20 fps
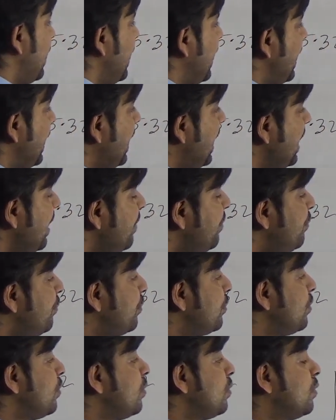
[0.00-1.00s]
If
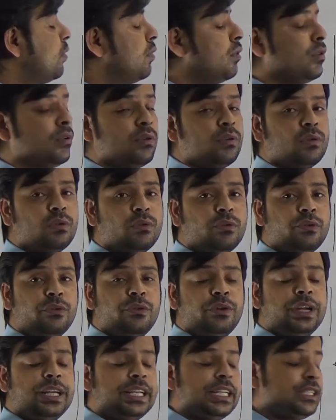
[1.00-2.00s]

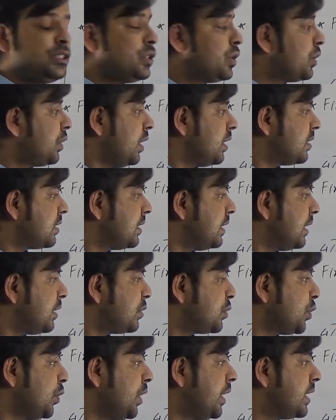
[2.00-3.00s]
we need to consider
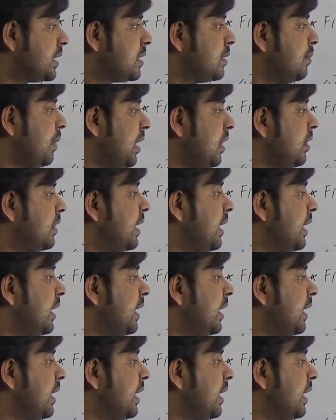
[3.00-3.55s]
2 decimal,